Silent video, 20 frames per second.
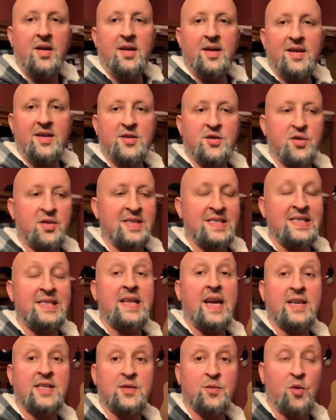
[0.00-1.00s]
So this
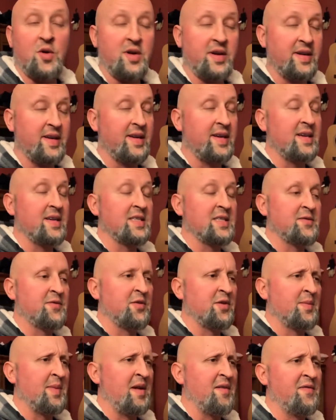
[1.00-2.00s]
next one is for
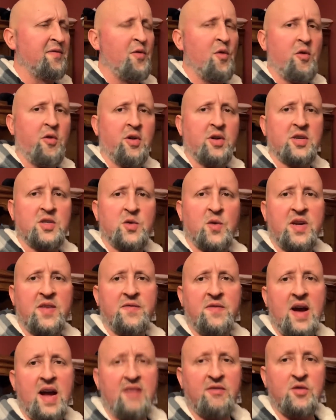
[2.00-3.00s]
about
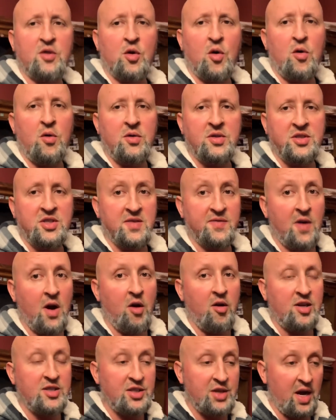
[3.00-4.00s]
425 gold
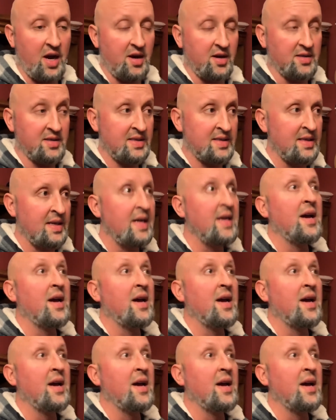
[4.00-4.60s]
Chiavari chairs.